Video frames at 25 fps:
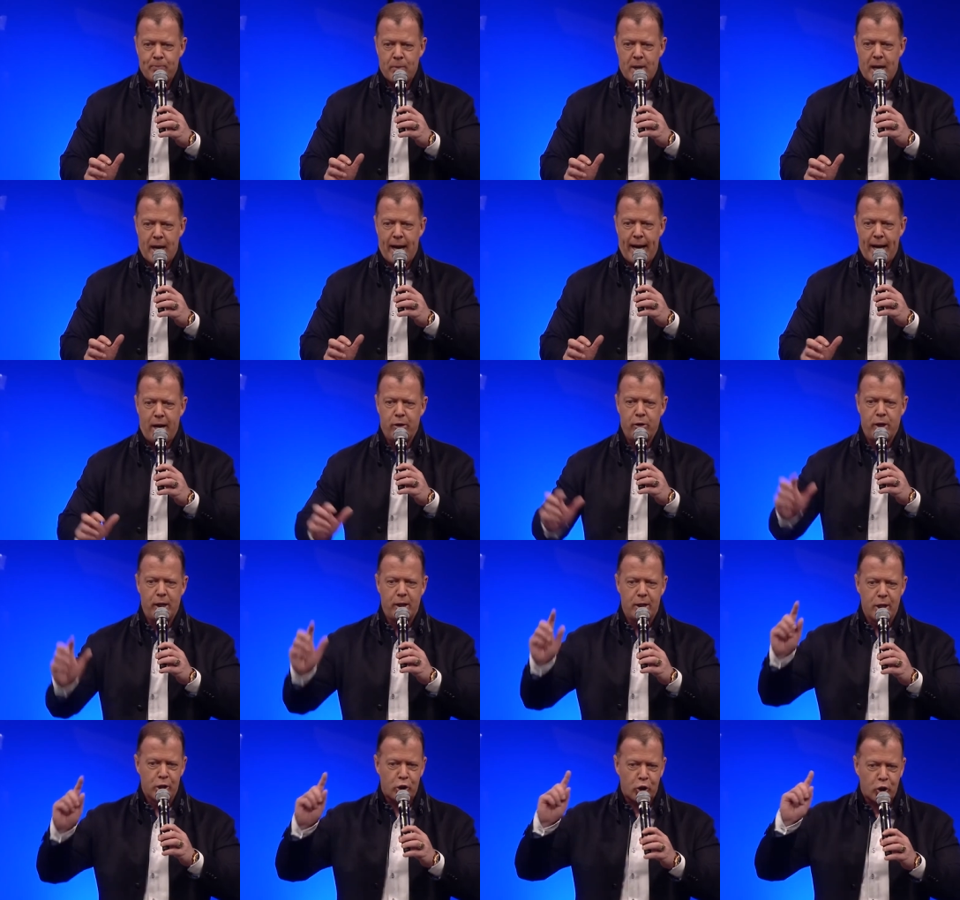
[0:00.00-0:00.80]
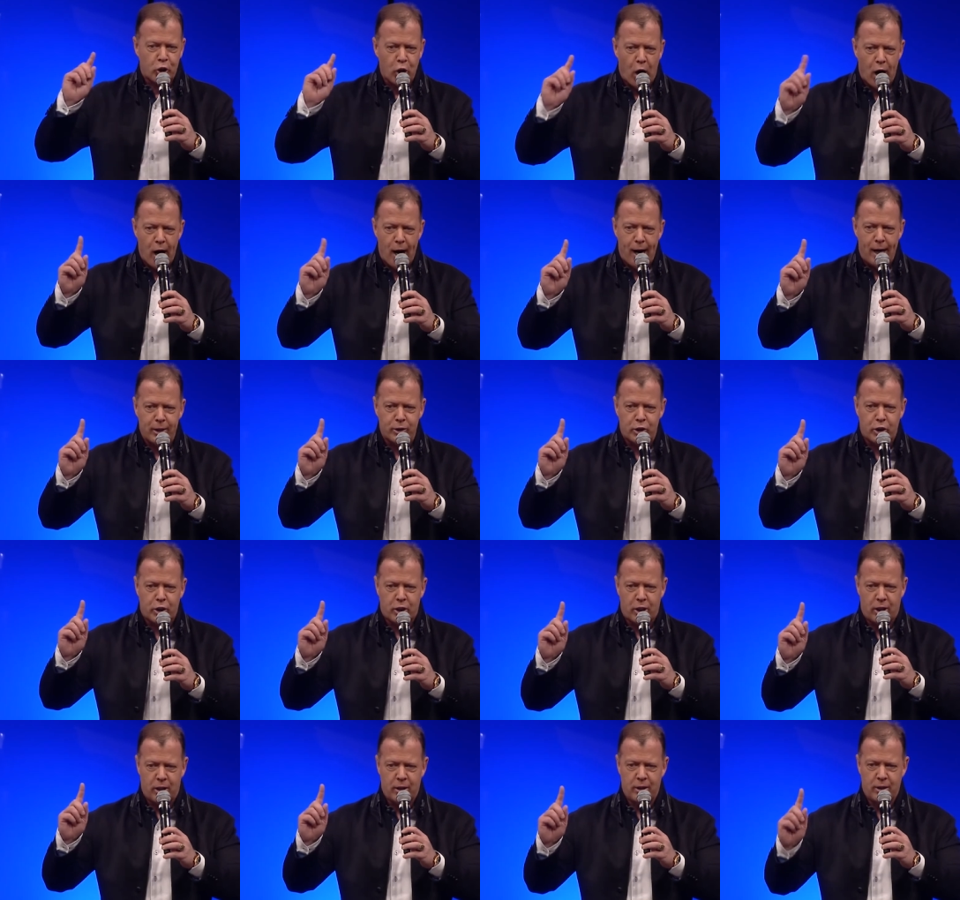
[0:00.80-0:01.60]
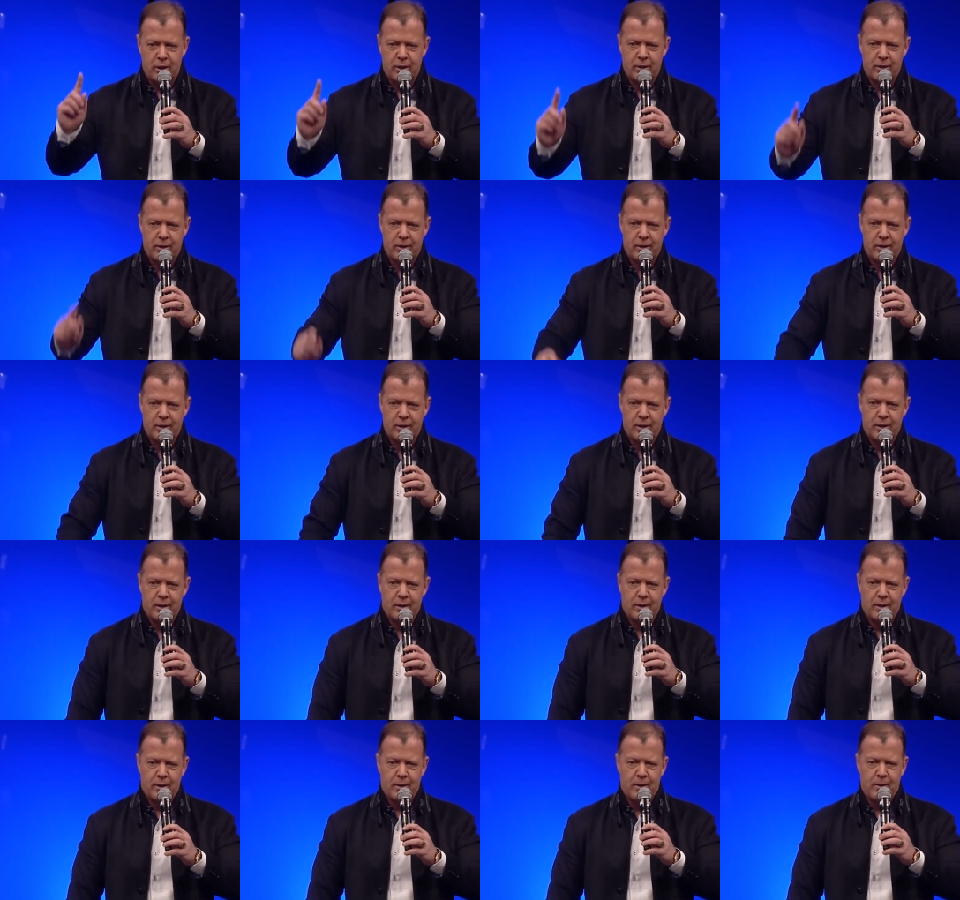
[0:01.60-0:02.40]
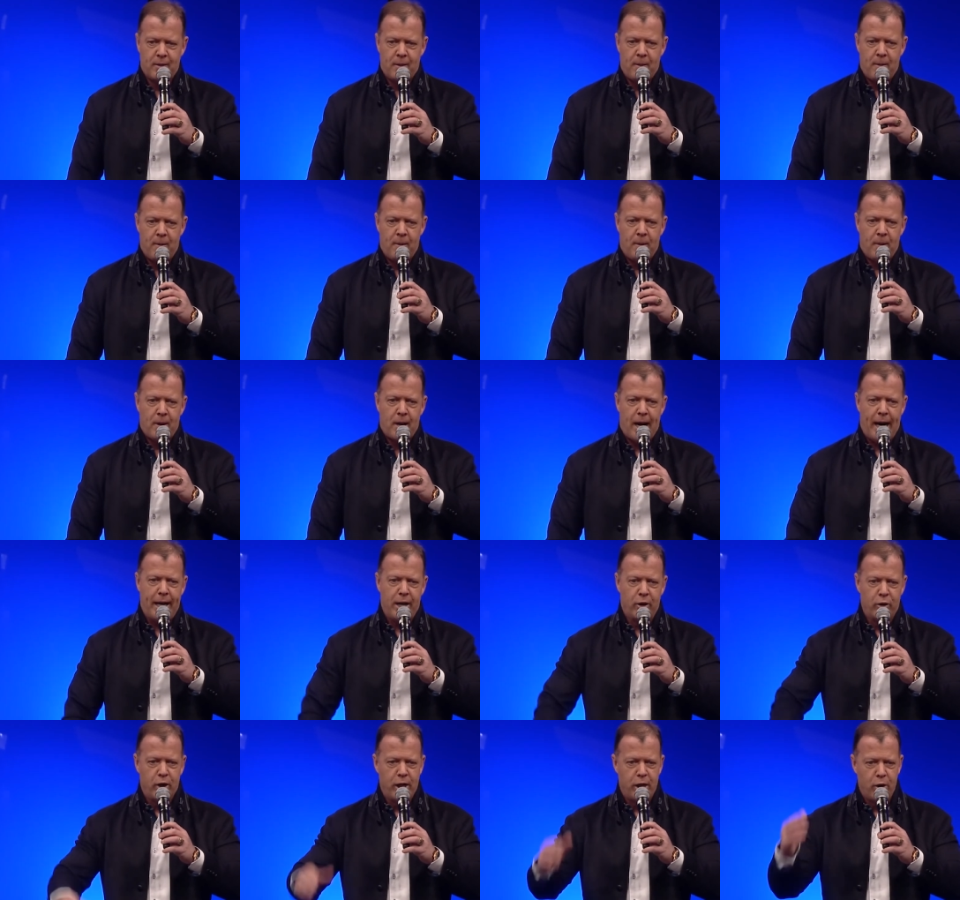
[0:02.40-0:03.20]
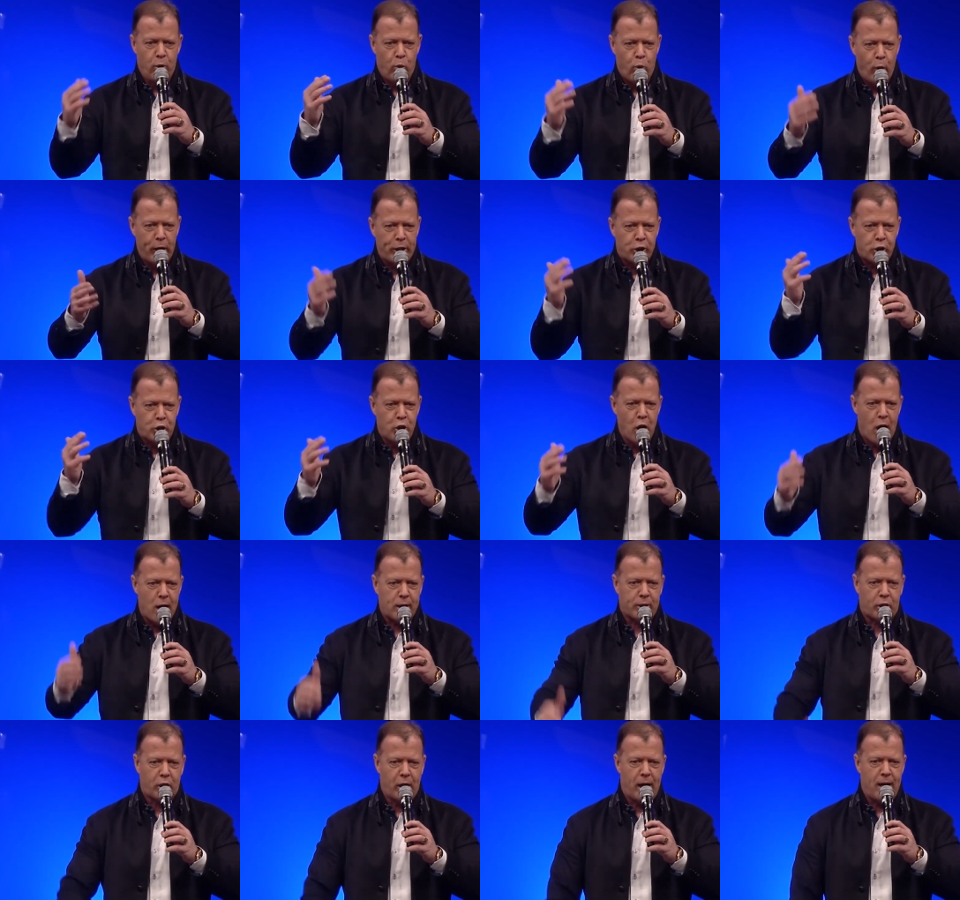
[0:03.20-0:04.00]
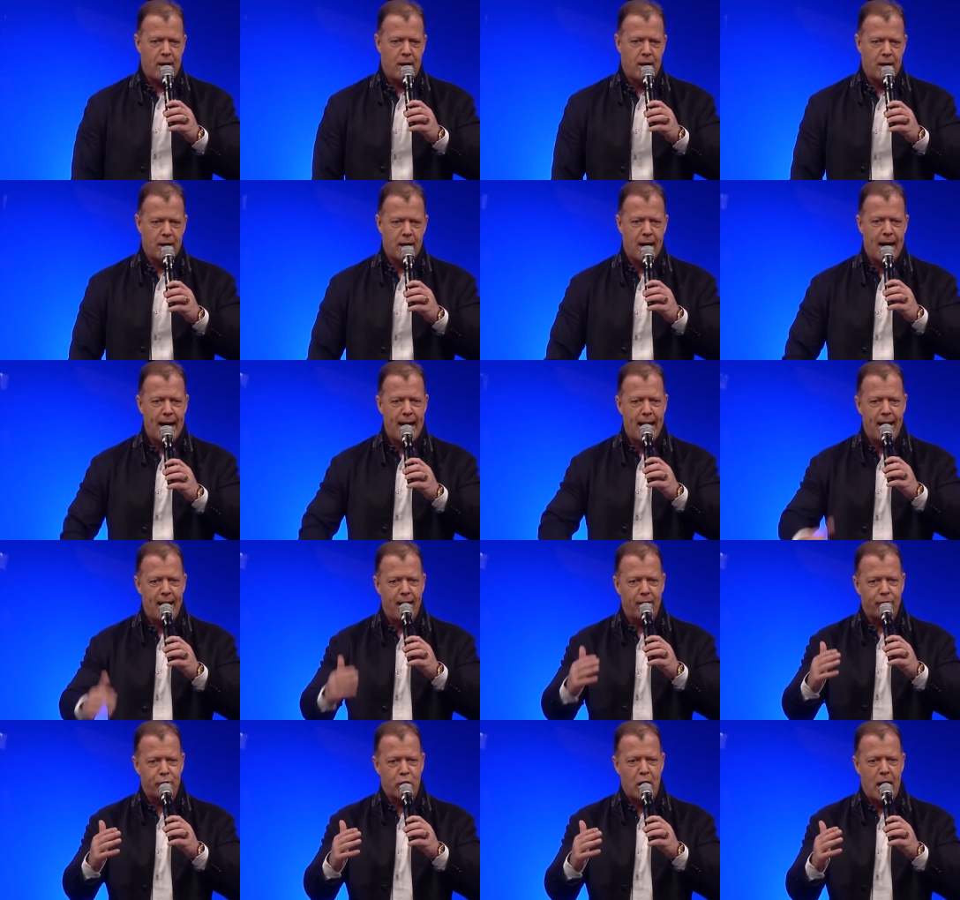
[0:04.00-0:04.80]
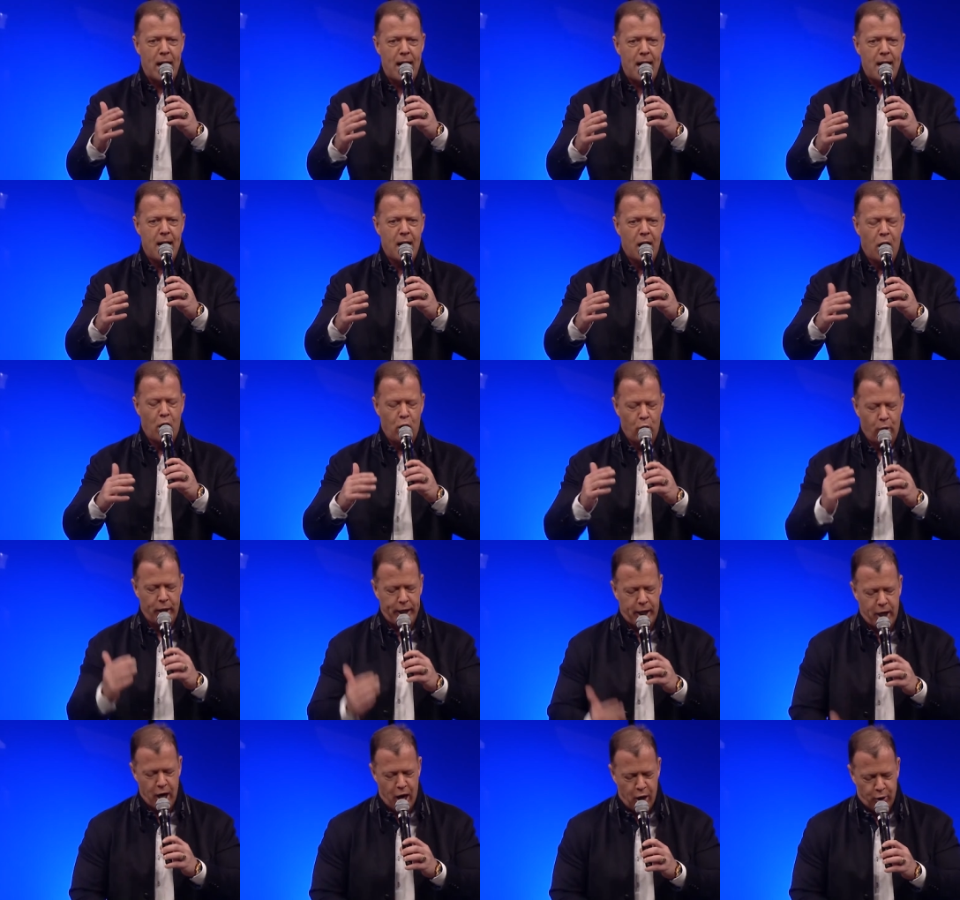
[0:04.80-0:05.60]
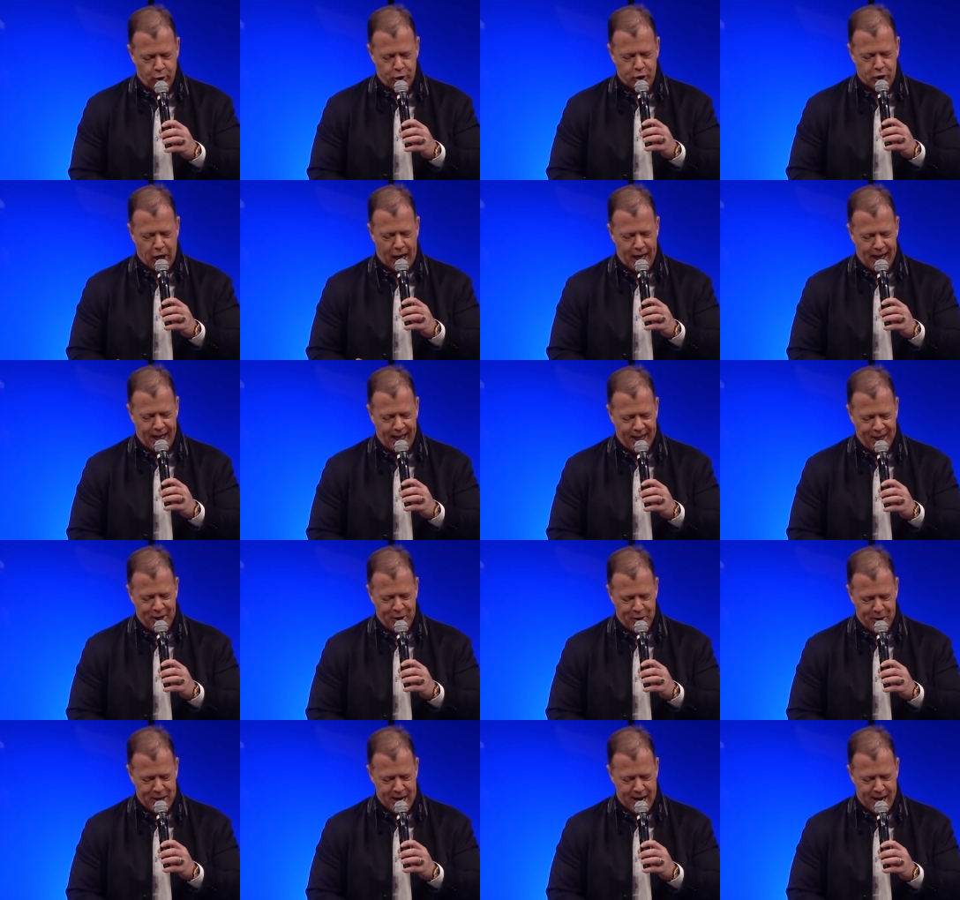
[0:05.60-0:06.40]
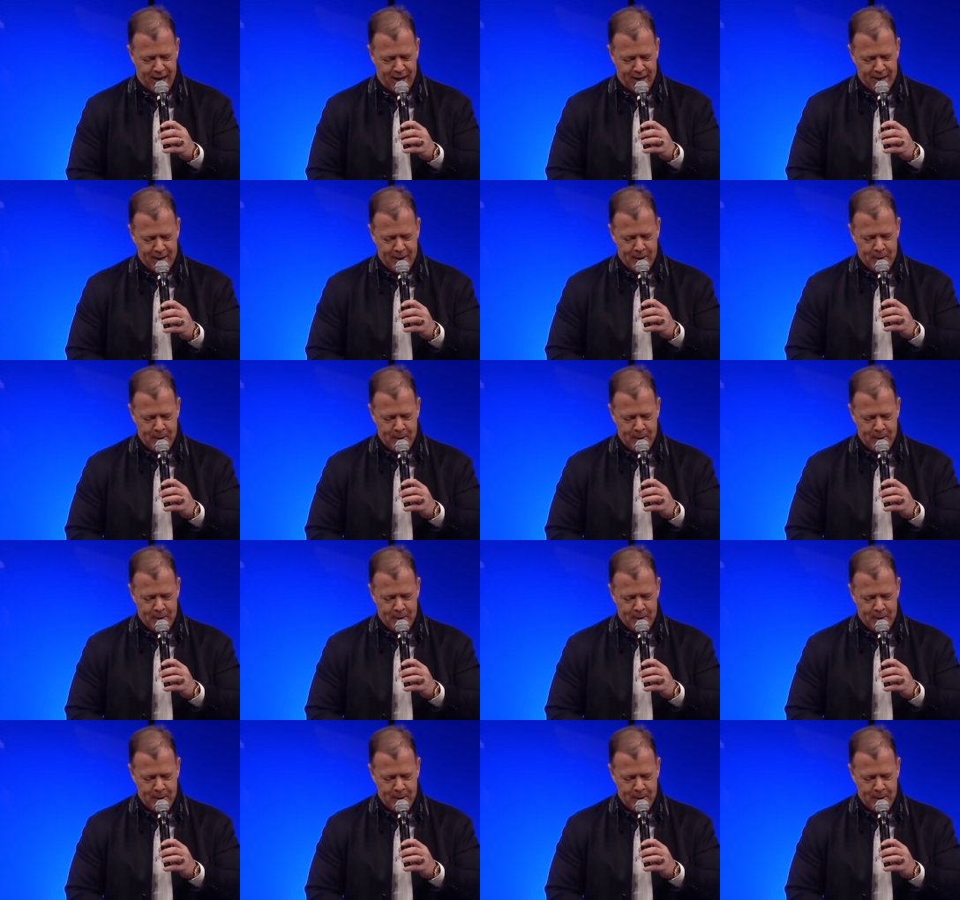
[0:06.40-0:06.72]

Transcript: I don't need the stars. I don't need a witch doctor. I have the Holy Ghost. Hallelujah.